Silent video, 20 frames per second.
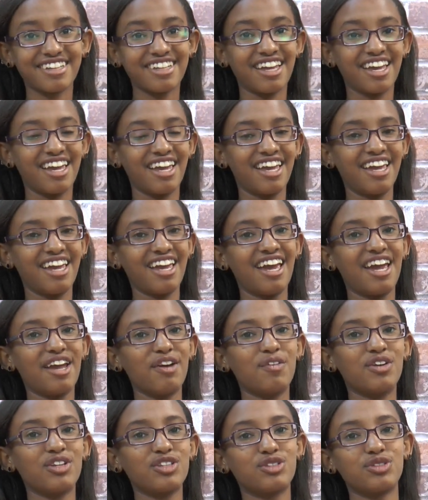I
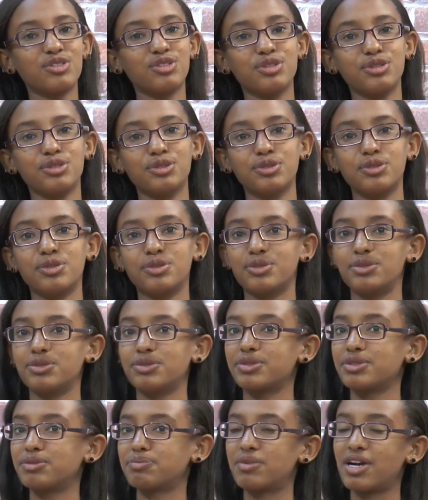want
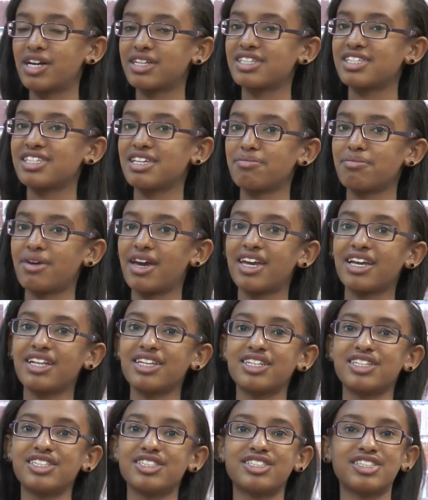to practice in my
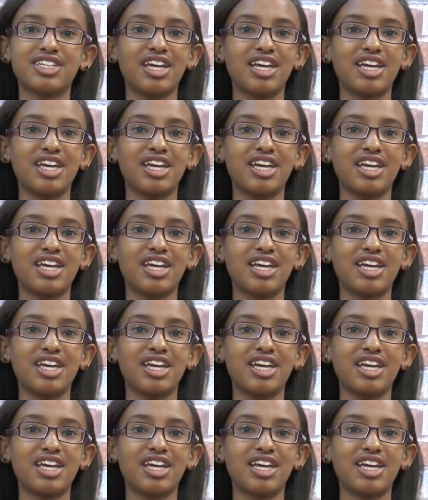English,